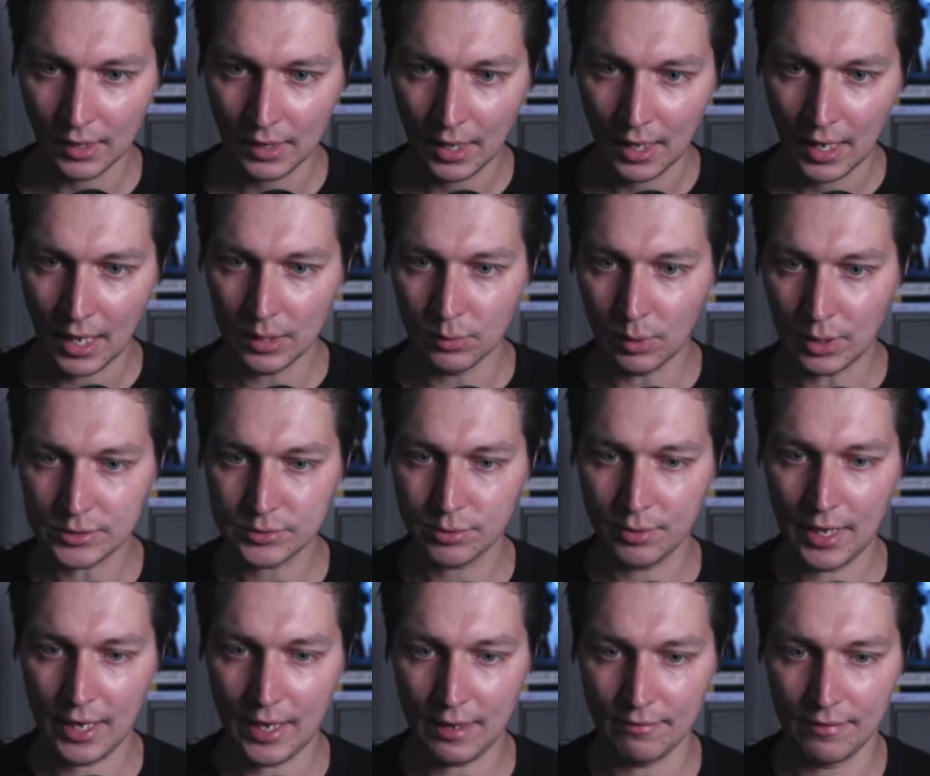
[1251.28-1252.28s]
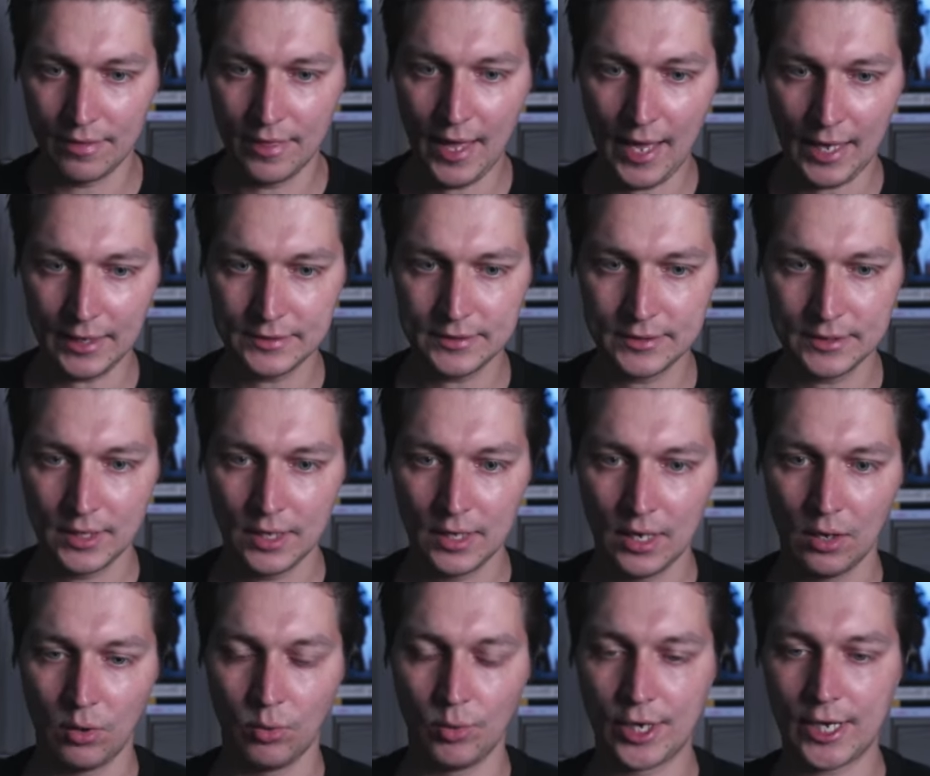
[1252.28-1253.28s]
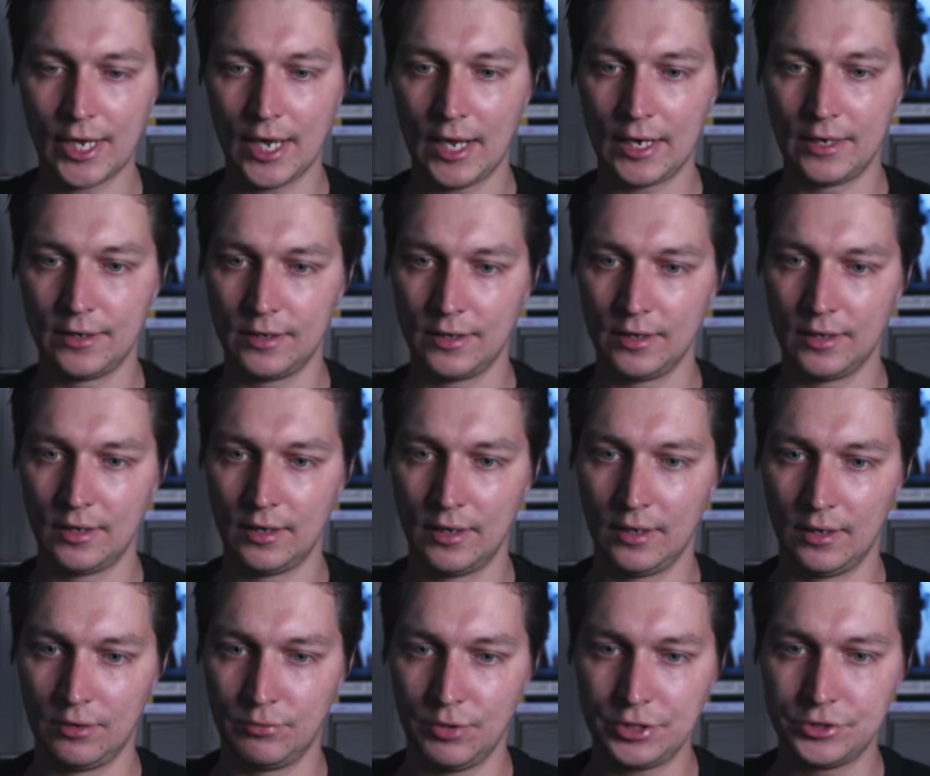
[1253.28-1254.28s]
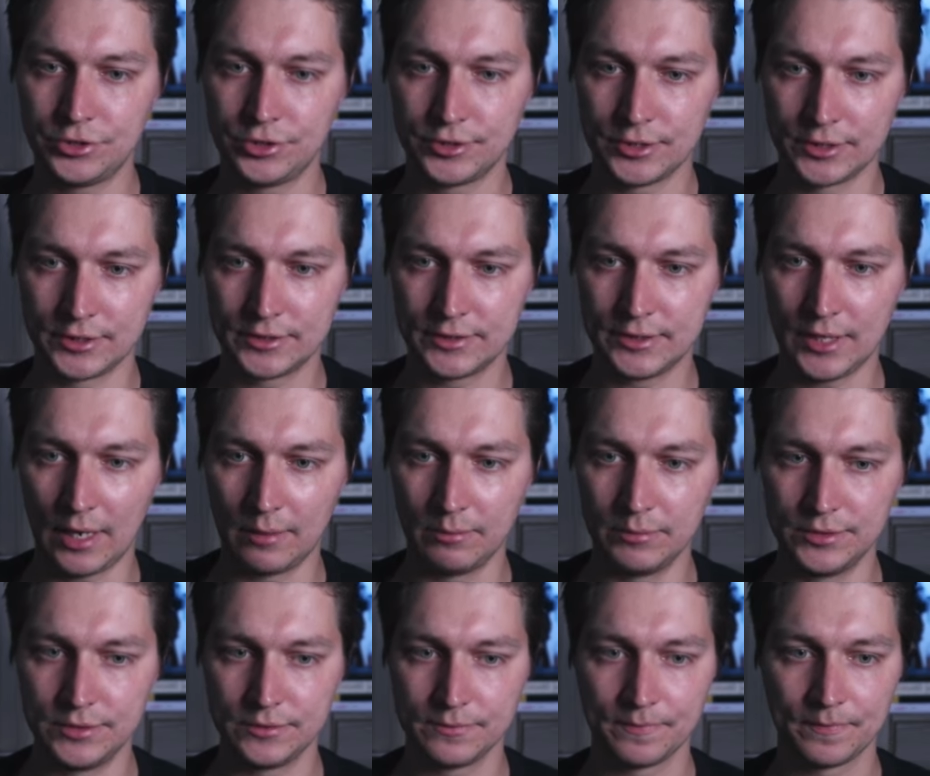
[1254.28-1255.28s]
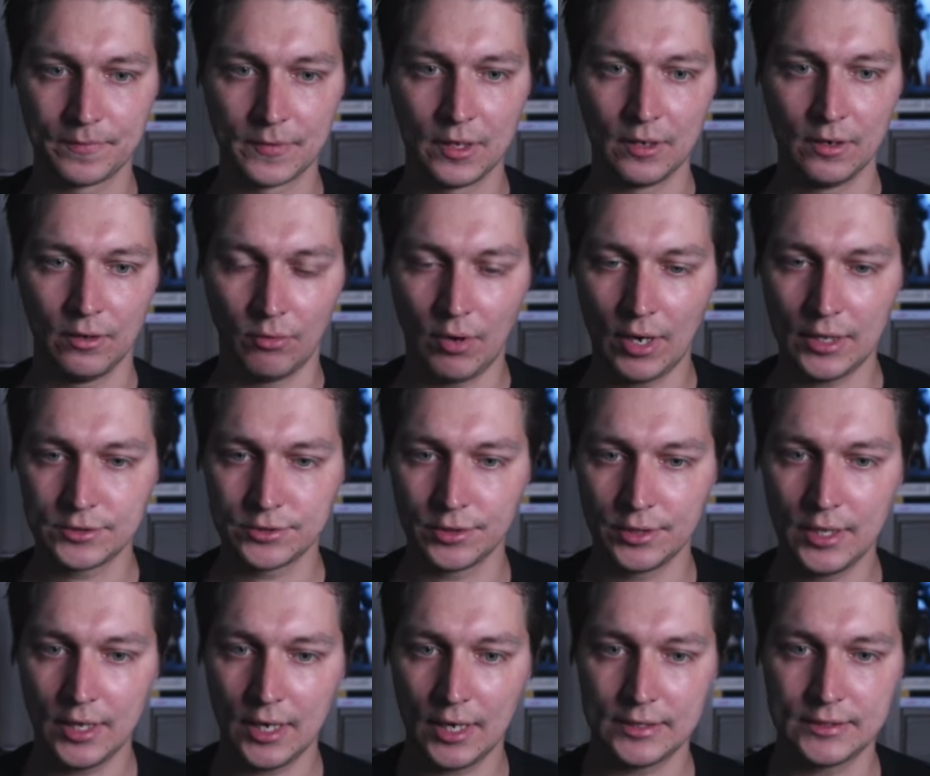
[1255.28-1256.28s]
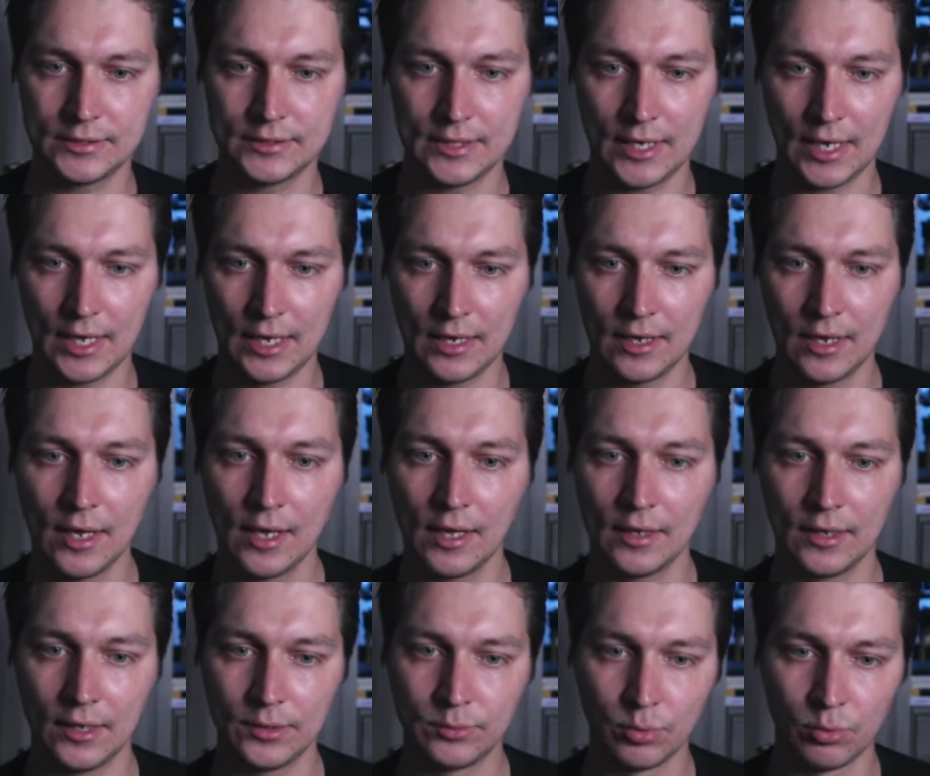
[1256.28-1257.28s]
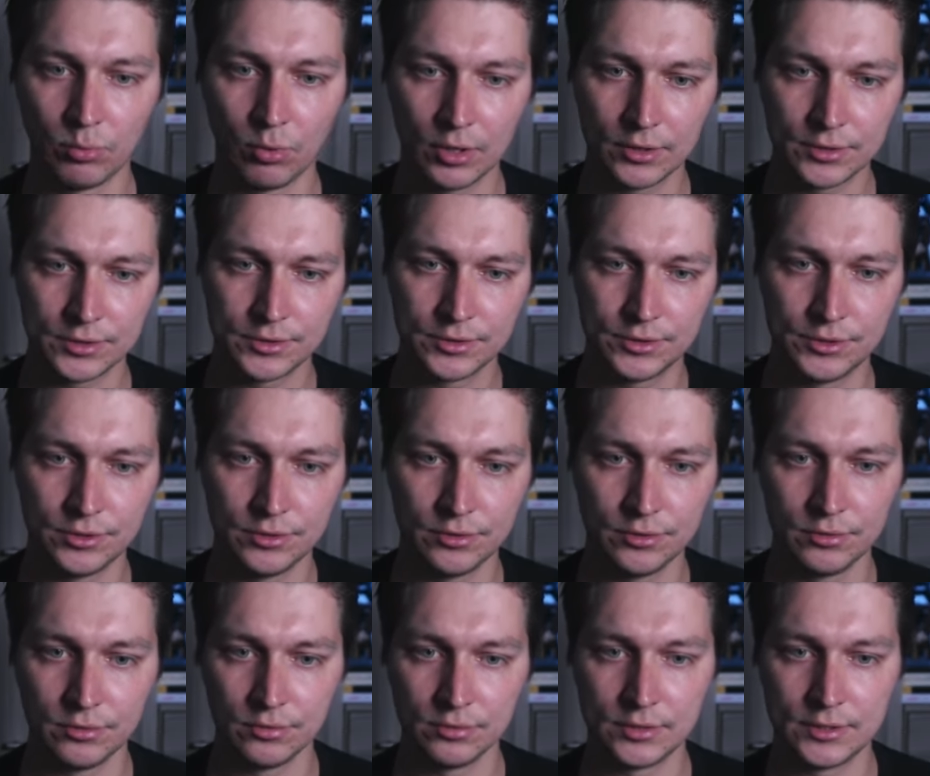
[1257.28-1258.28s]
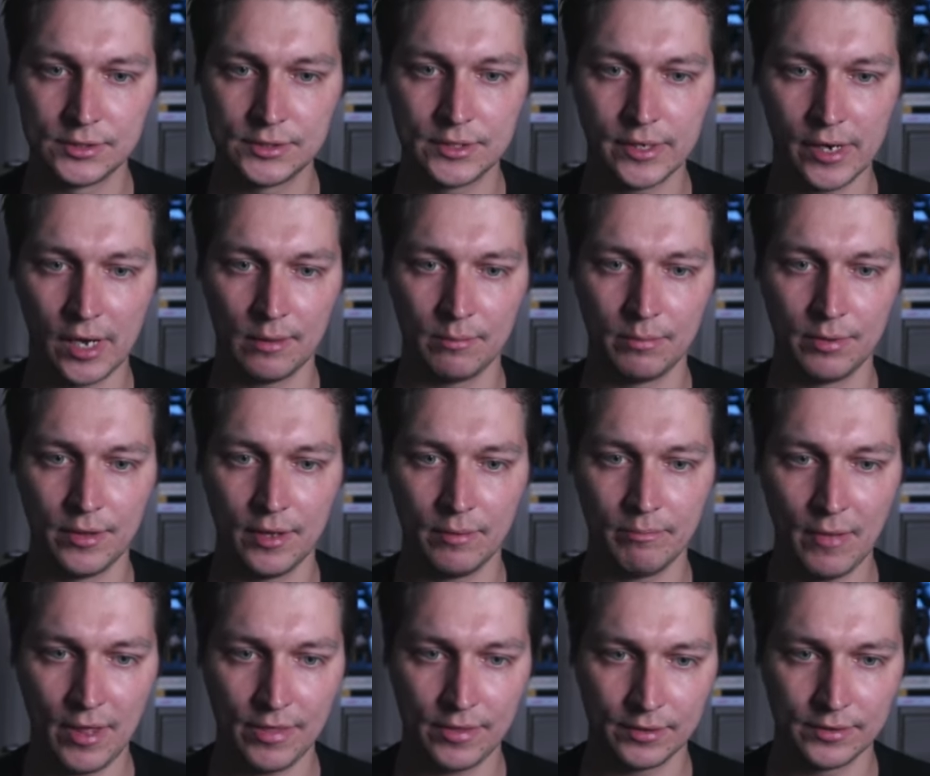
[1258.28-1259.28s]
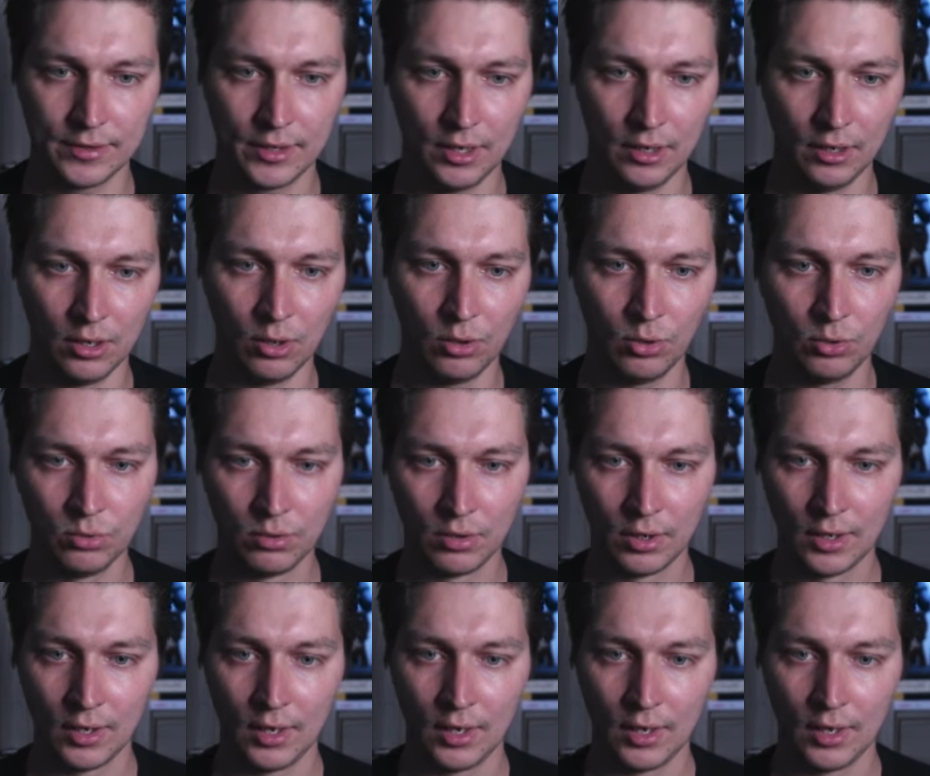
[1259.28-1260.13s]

And once we have that, we can register stubs, right? So here I say that we want to stub the method hello.